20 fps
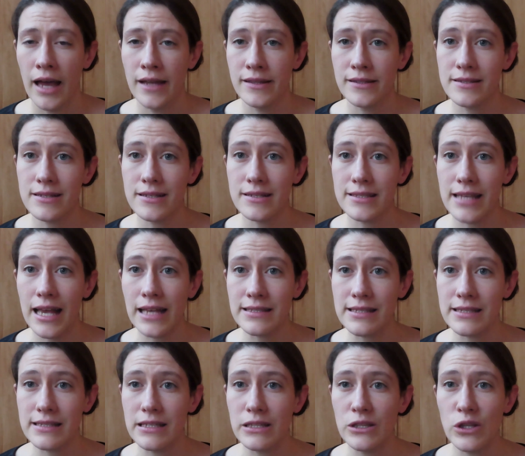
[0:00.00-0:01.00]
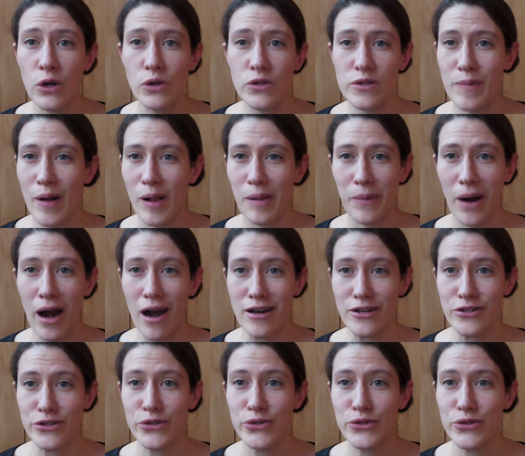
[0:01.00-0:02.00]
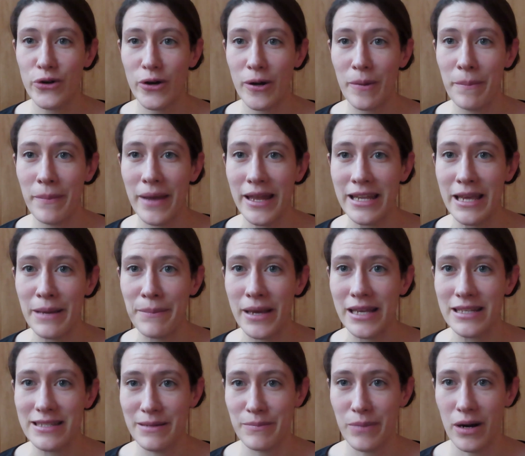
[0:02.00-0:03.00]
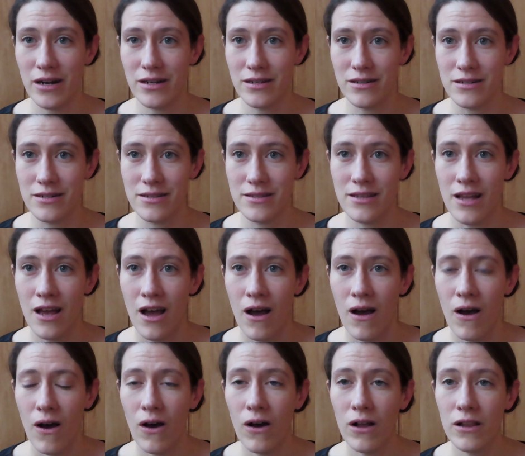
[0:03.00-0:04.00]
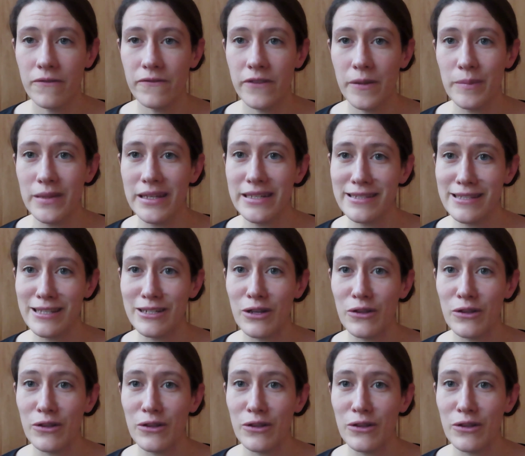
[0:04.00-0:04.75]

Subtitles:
The success is in no small part due to our many amazing partners, all of them listed